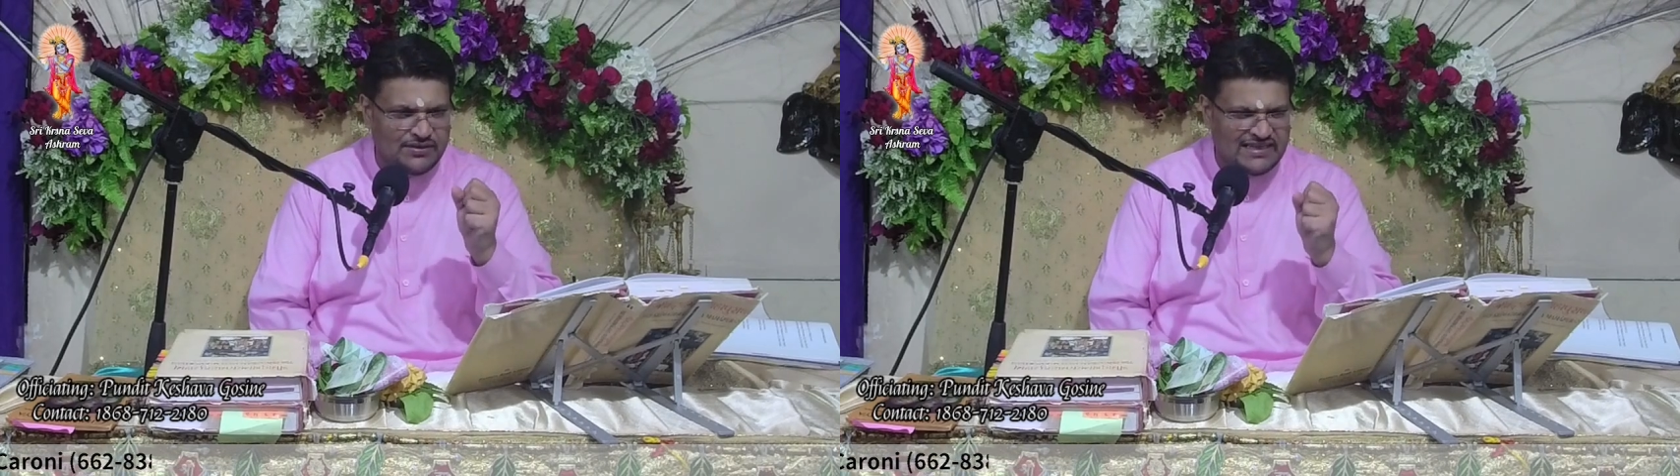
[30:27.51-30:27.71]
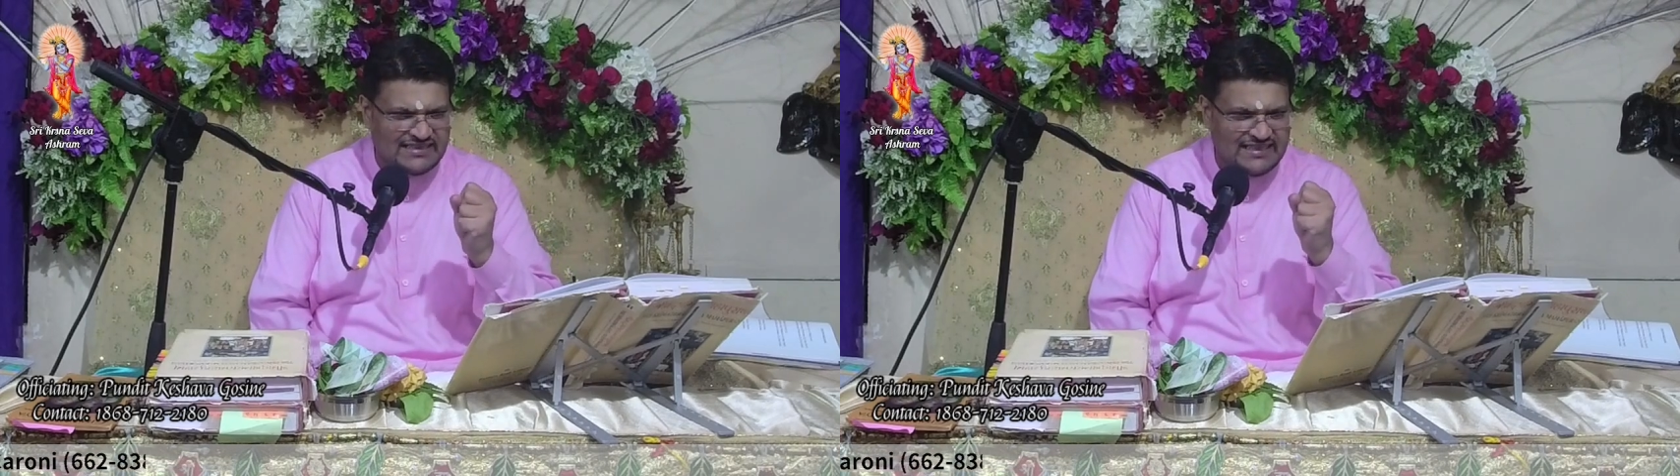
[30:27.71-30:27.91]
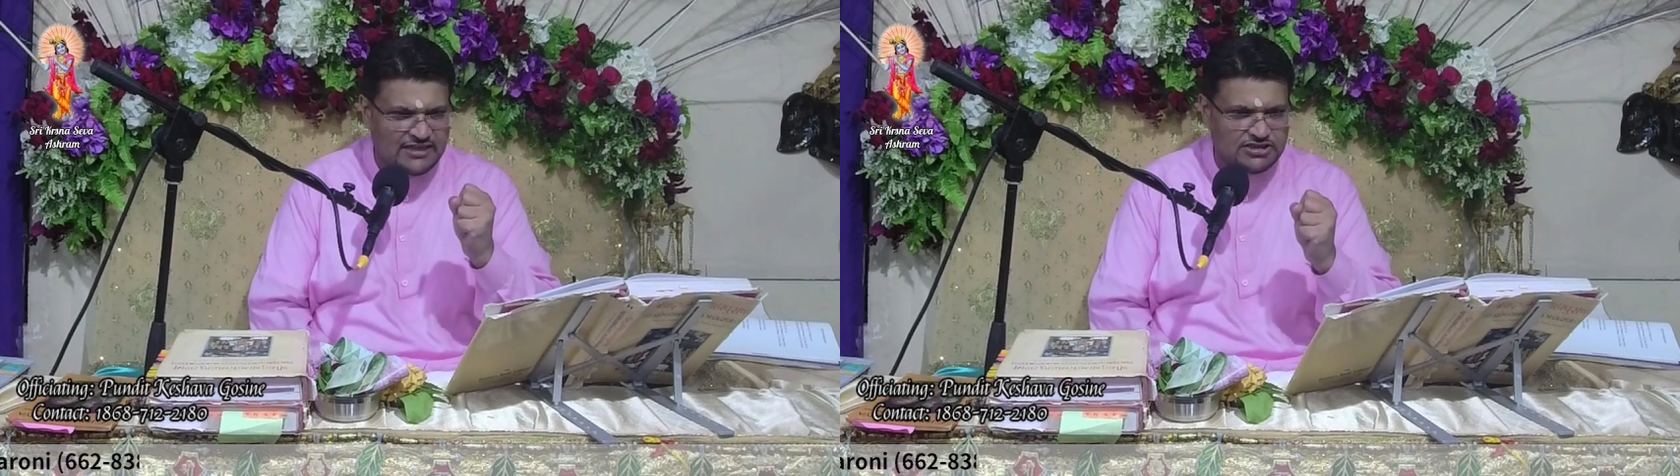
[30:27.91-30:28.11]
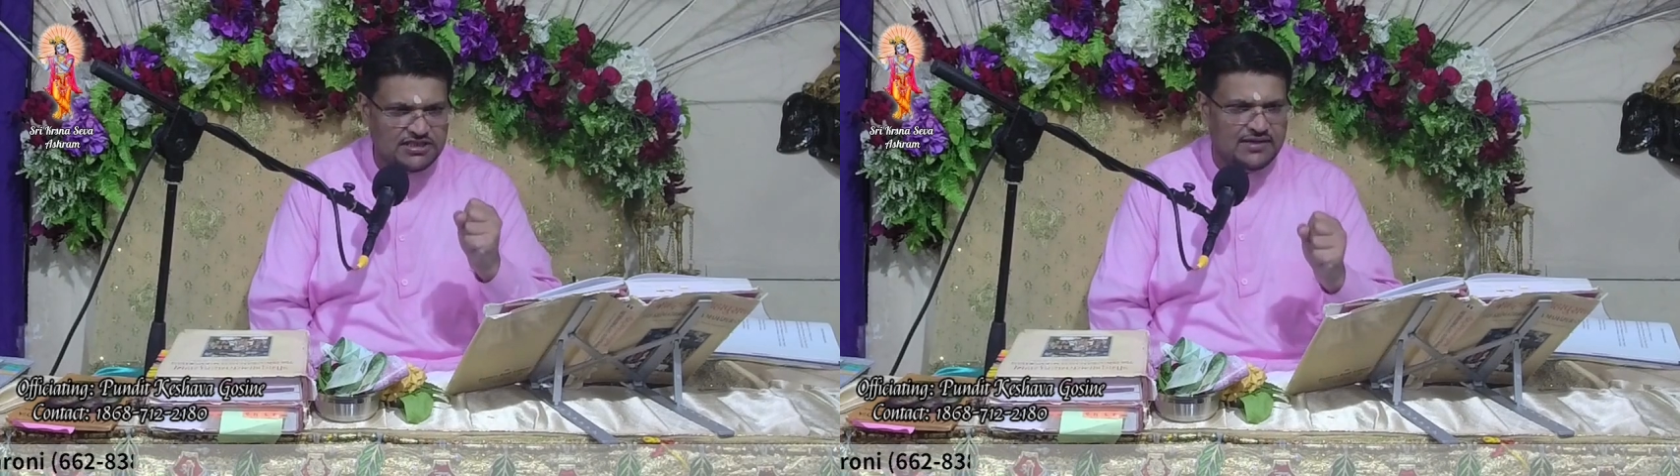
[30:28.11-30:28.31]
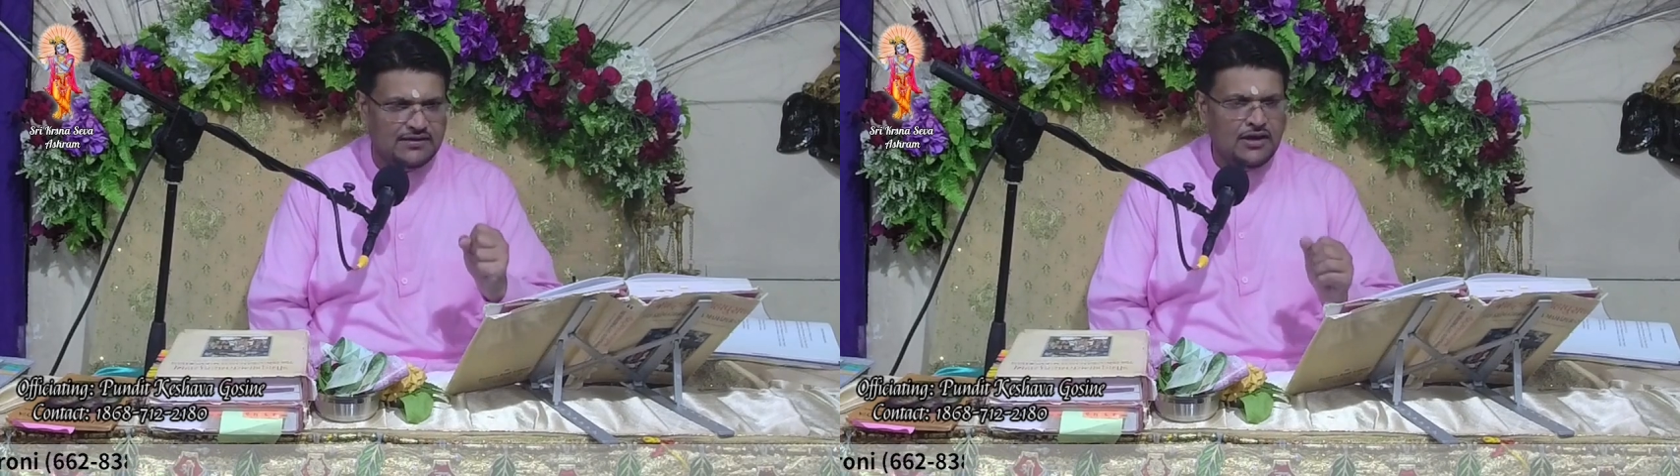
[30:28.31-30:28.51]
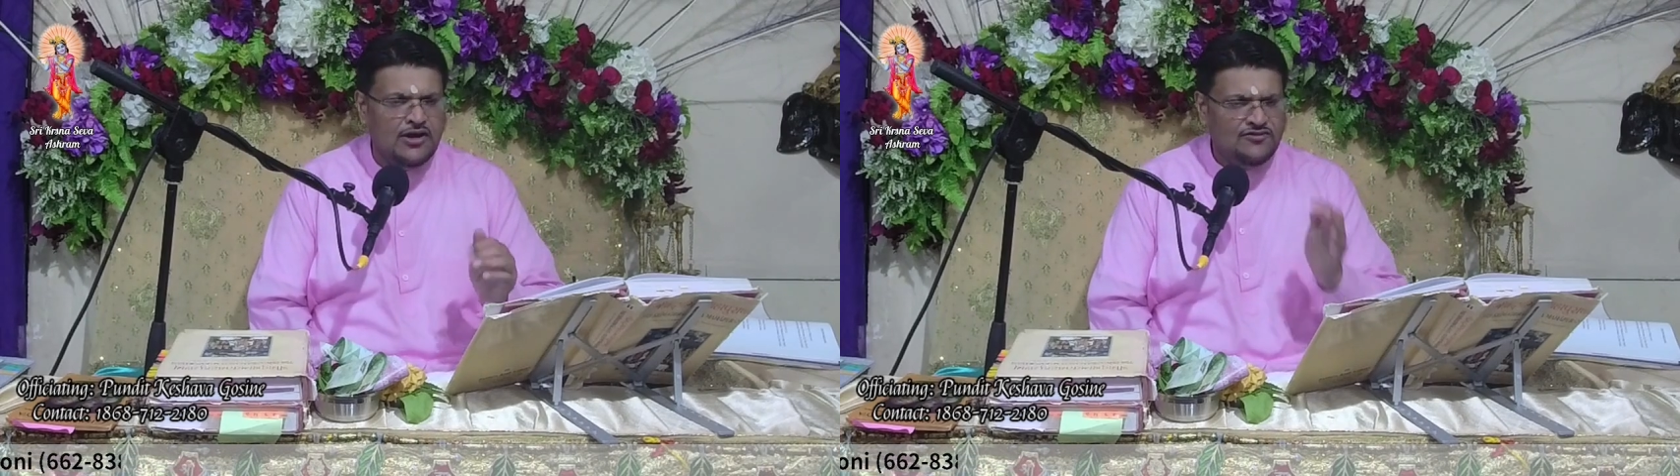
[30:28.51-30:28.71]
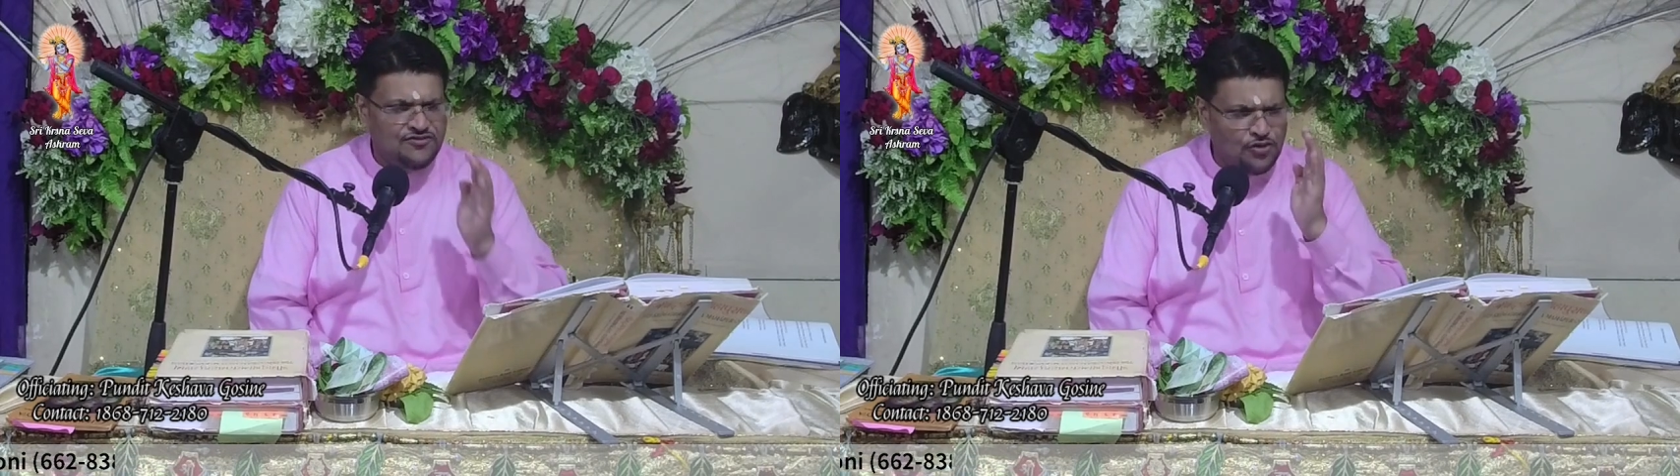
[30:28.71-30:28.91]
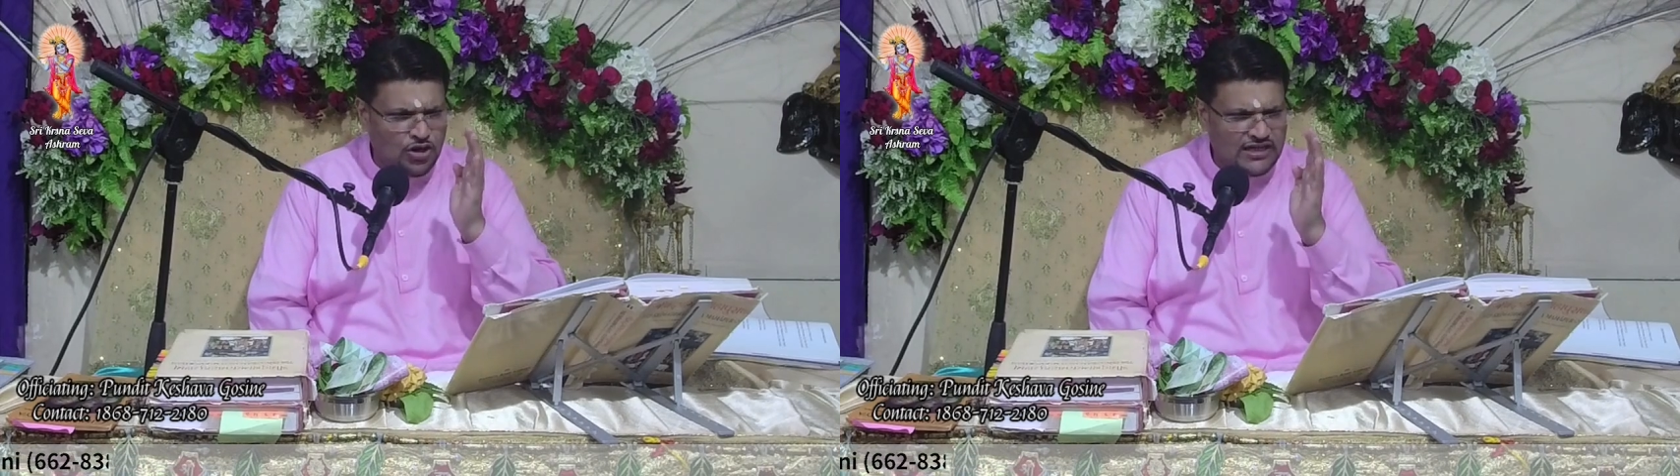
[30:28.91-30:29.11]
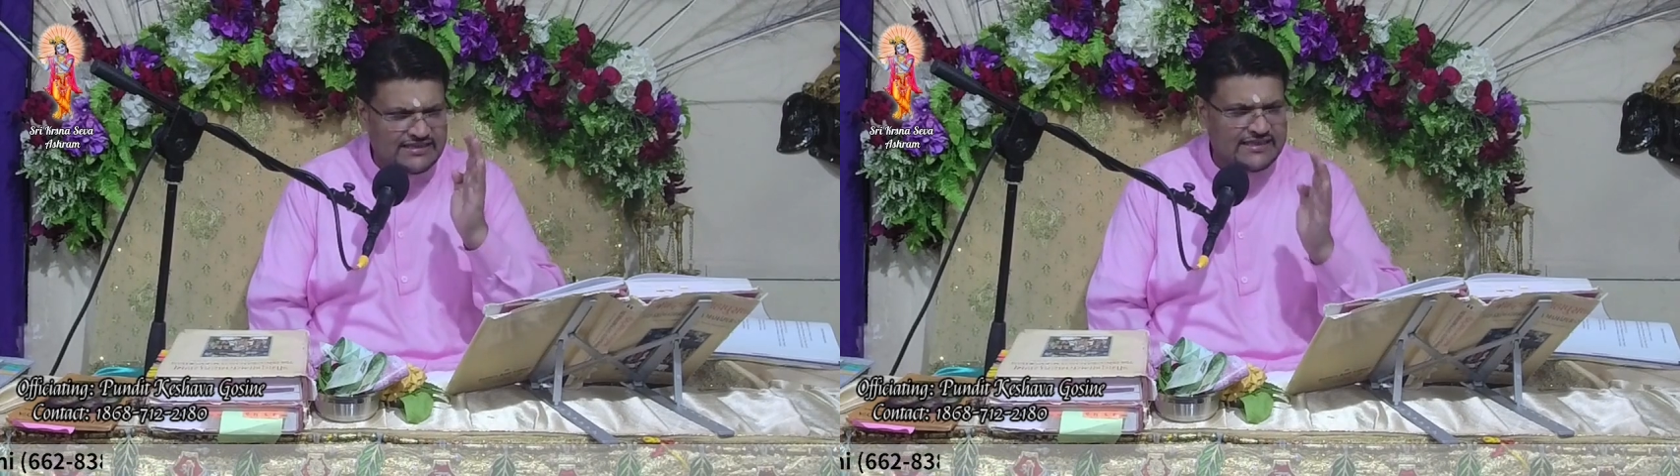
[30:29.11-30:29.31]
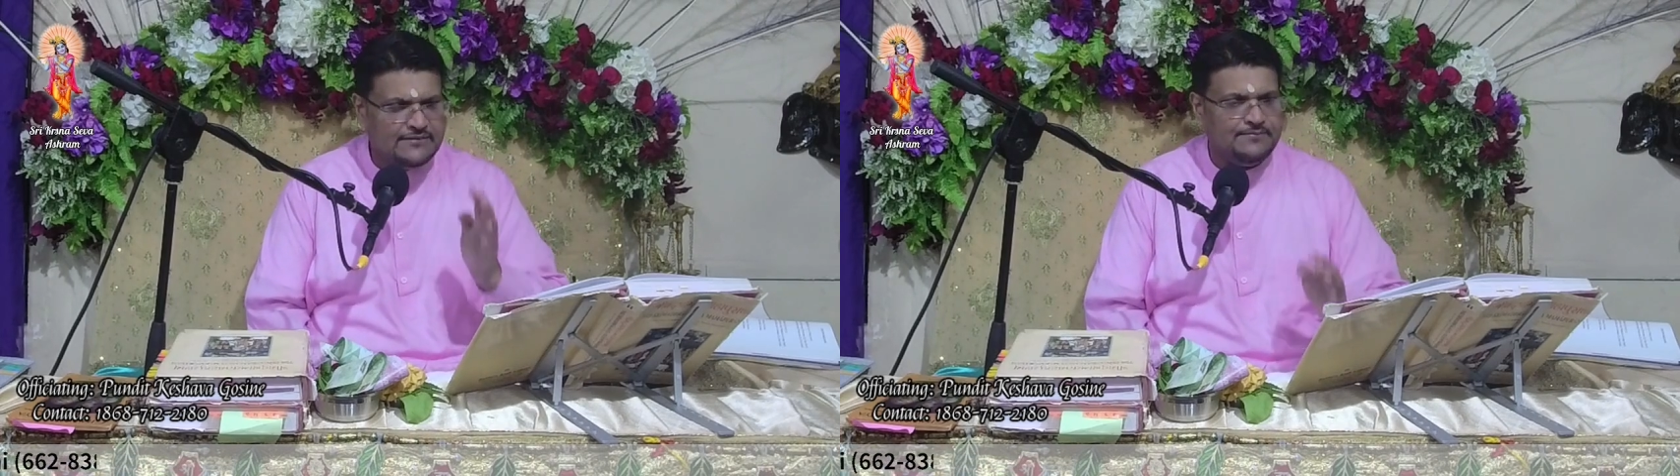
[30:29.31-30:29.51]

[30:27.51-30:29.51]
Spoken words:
intention, focusing,